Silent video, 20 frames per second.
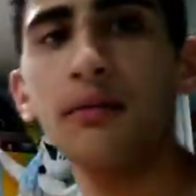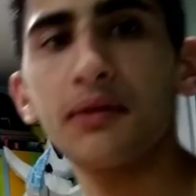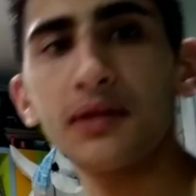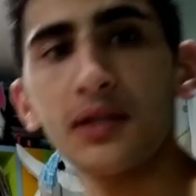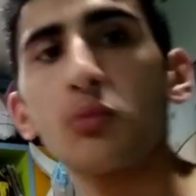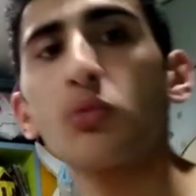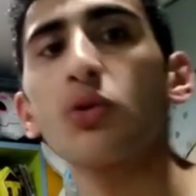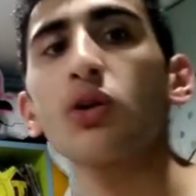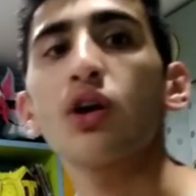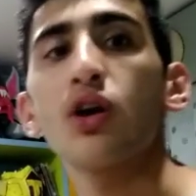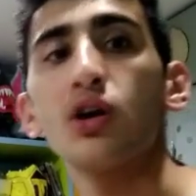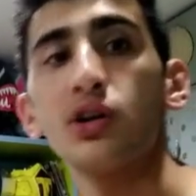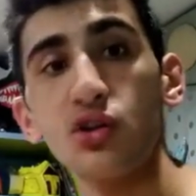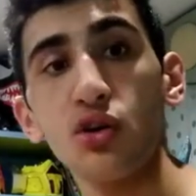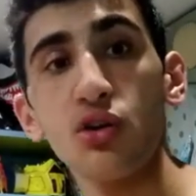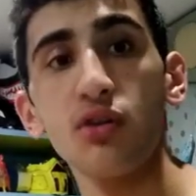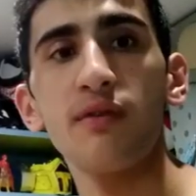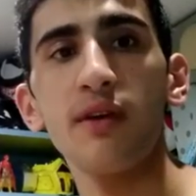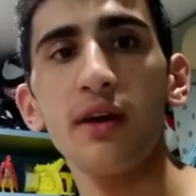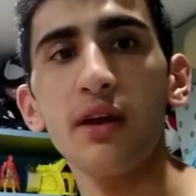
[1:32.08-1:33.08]
because I'm working on
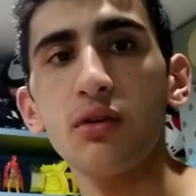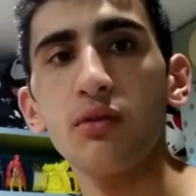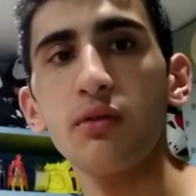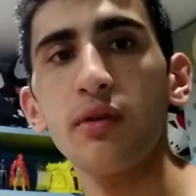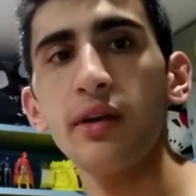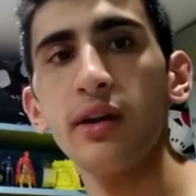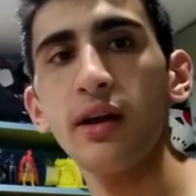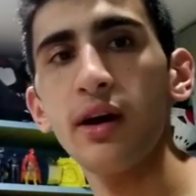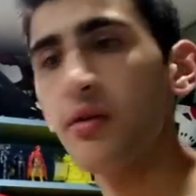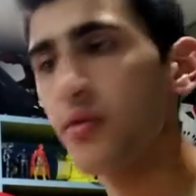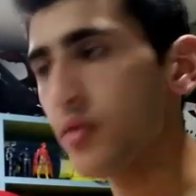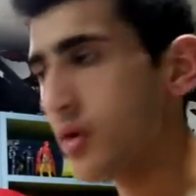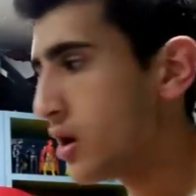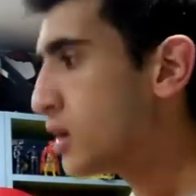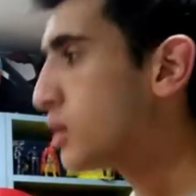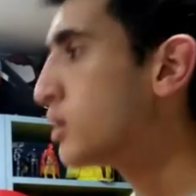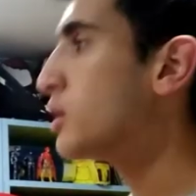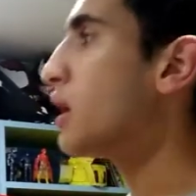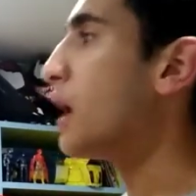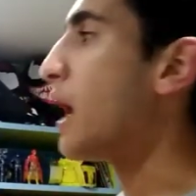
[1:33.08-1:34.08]
Darth Vader right now.
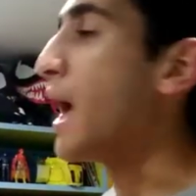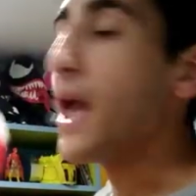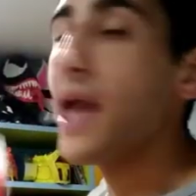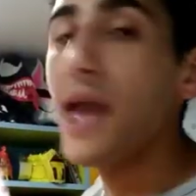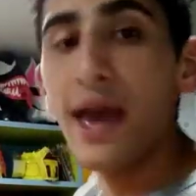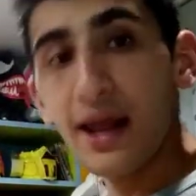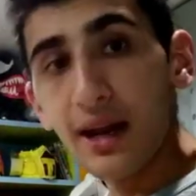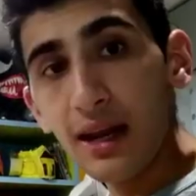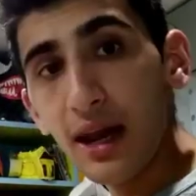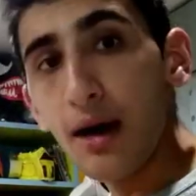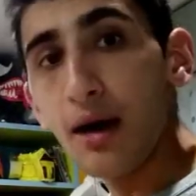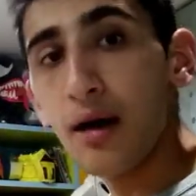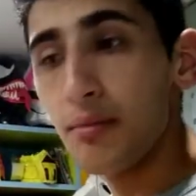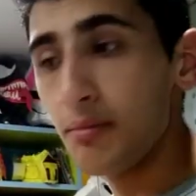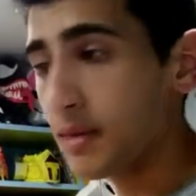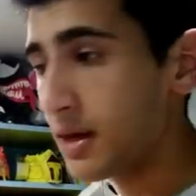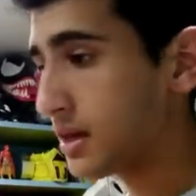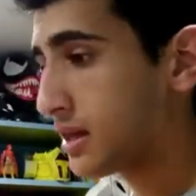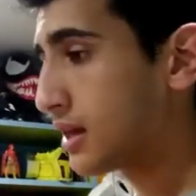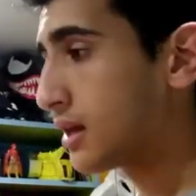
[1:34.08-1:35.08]
And
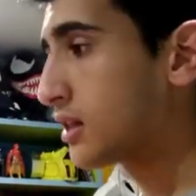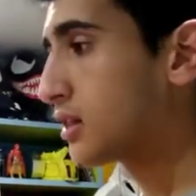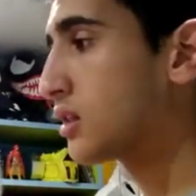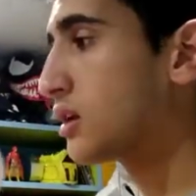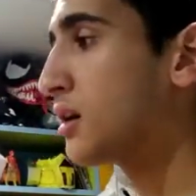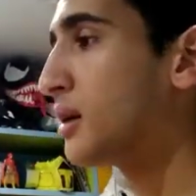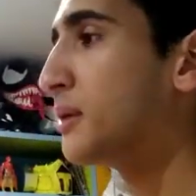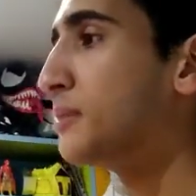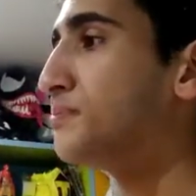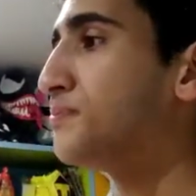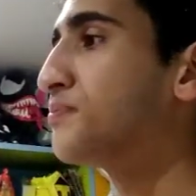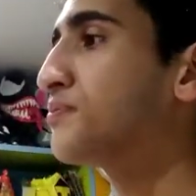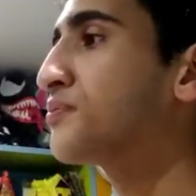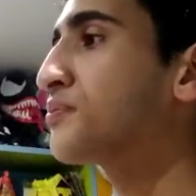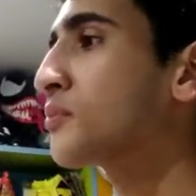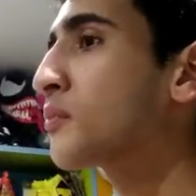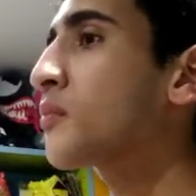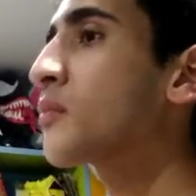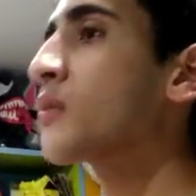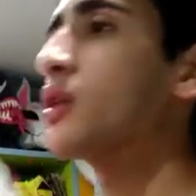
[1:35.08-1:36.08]
I'm making the
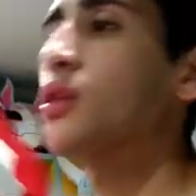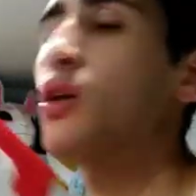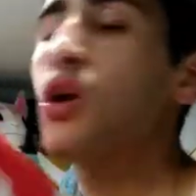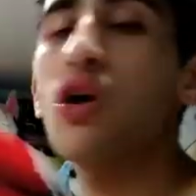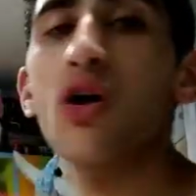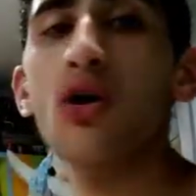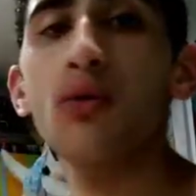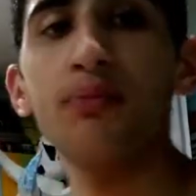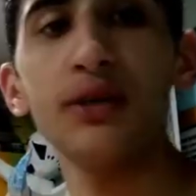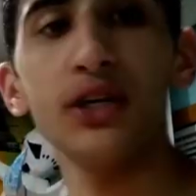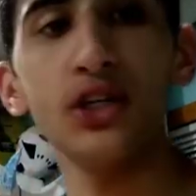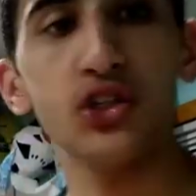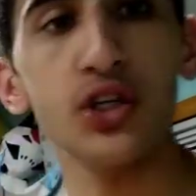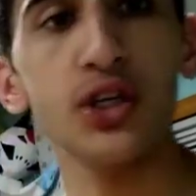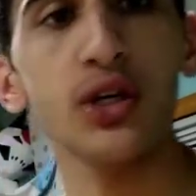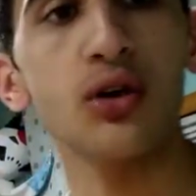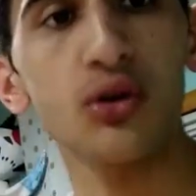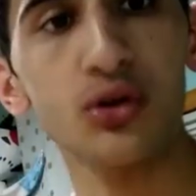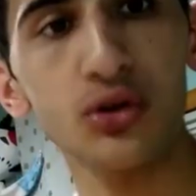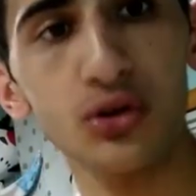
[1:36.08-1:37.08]

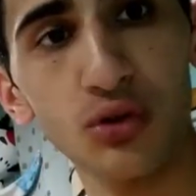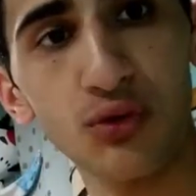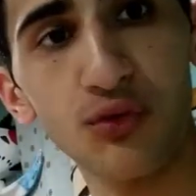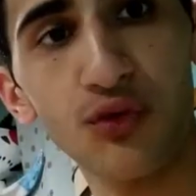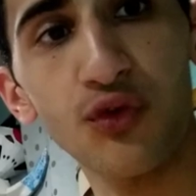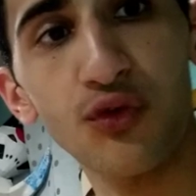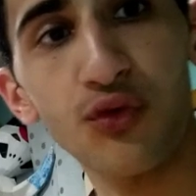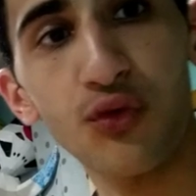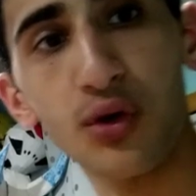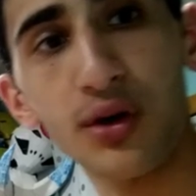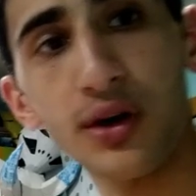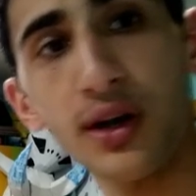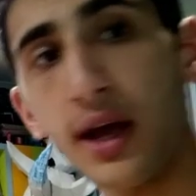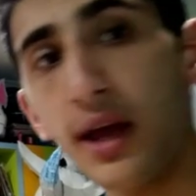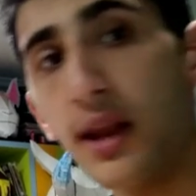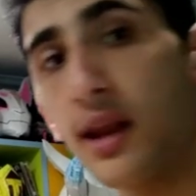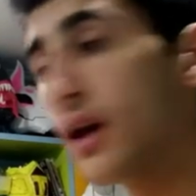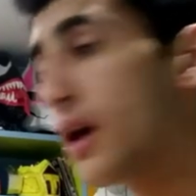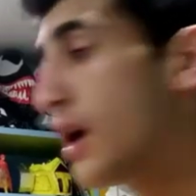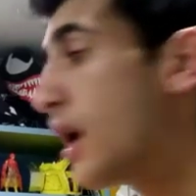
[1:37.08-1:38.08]
RPG also from
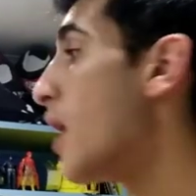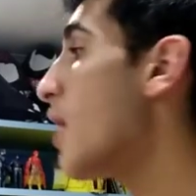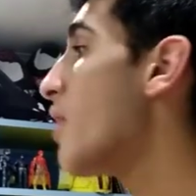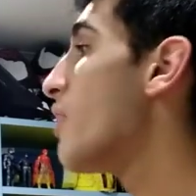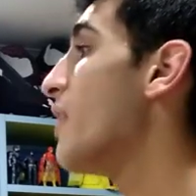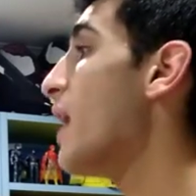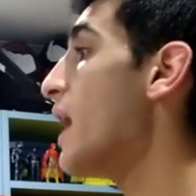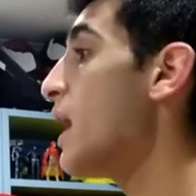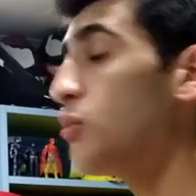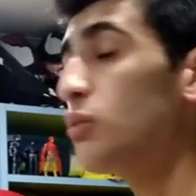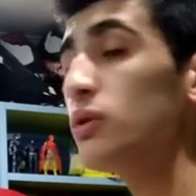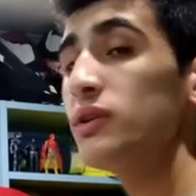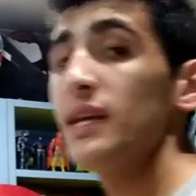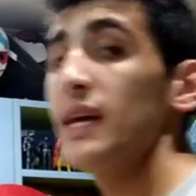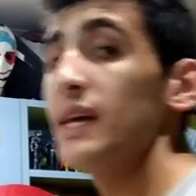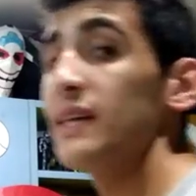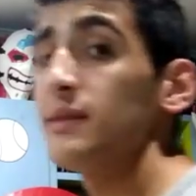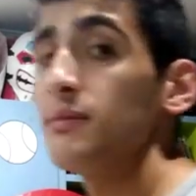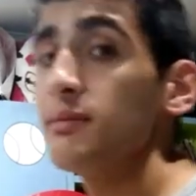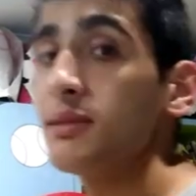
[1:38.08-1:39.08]
Fortnite. That will
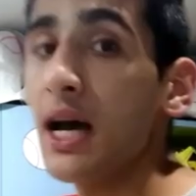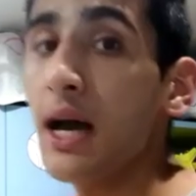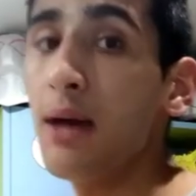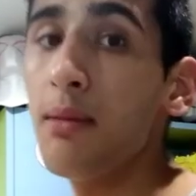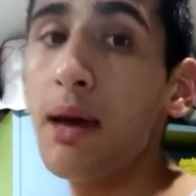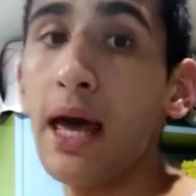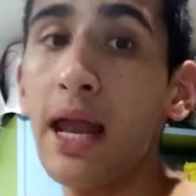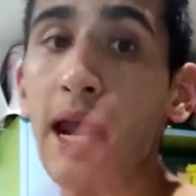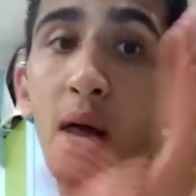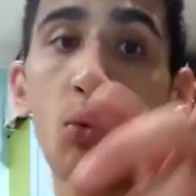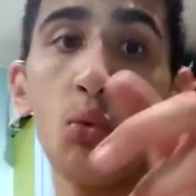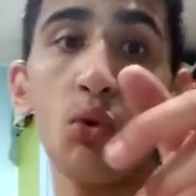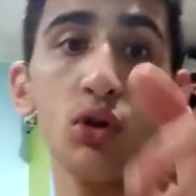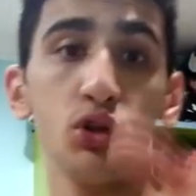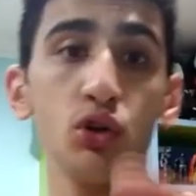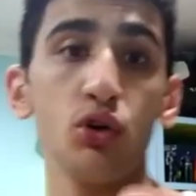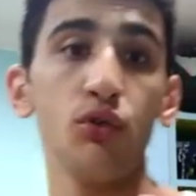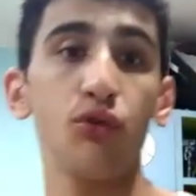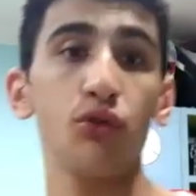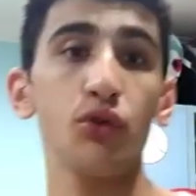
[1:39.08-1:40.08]
take some time, and I will
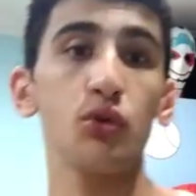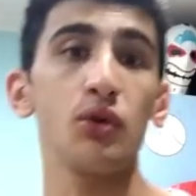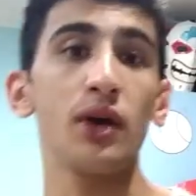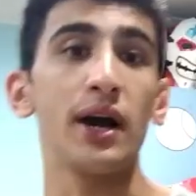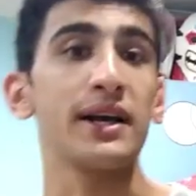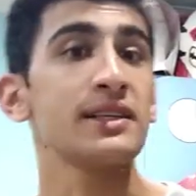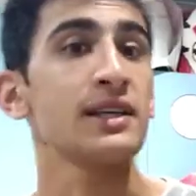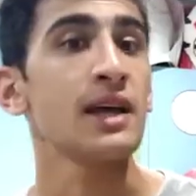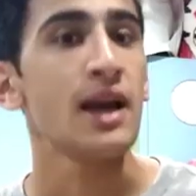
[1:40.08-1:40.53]
do it for you guys.